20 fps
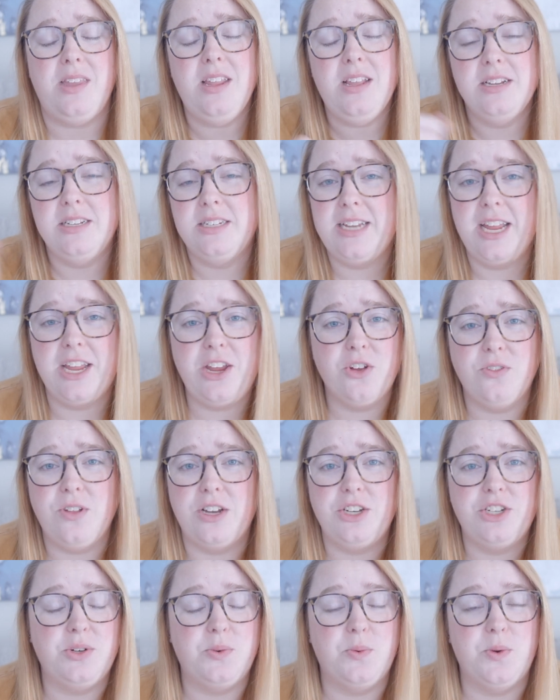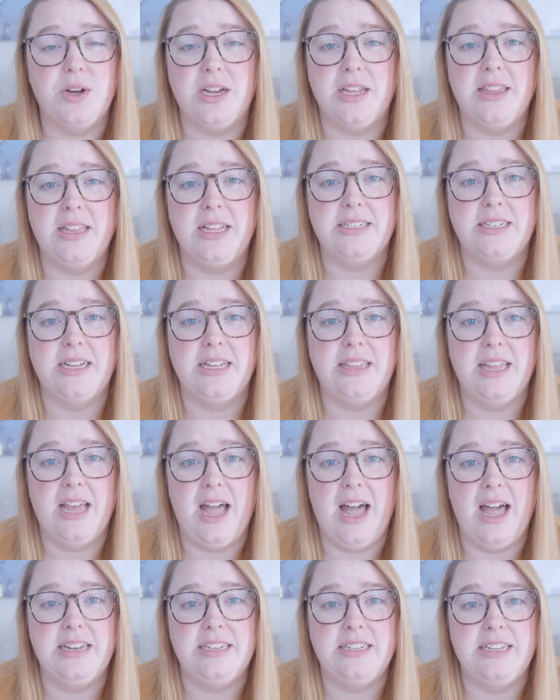to take your lunch to work and things like
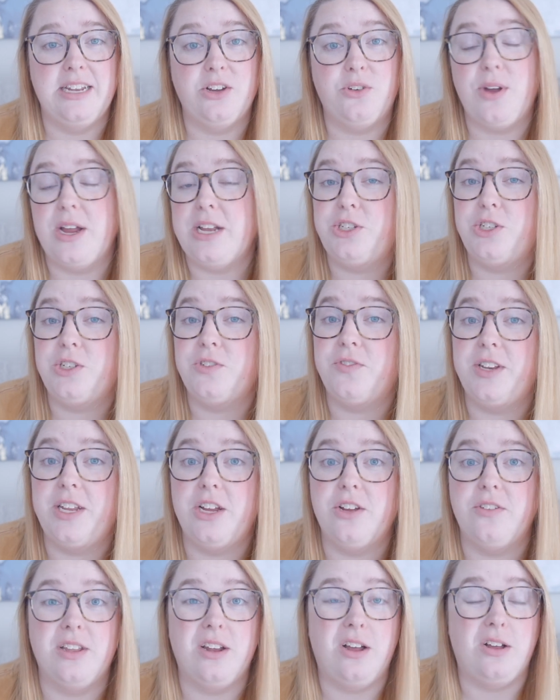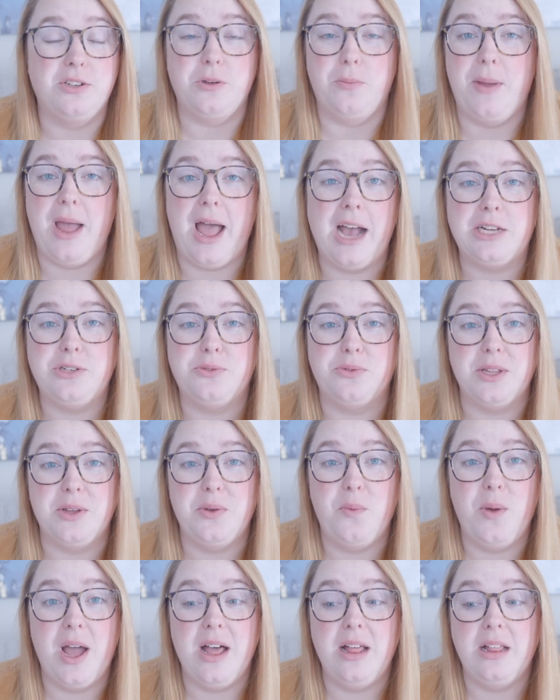that, and a great souvenir that also packs really
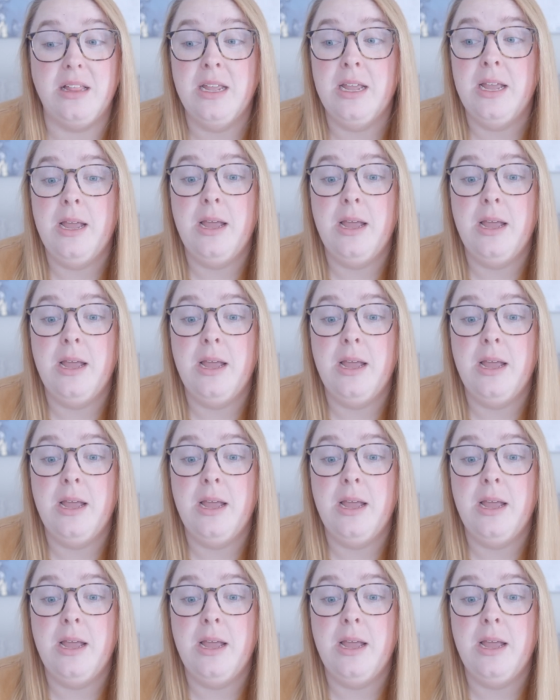well.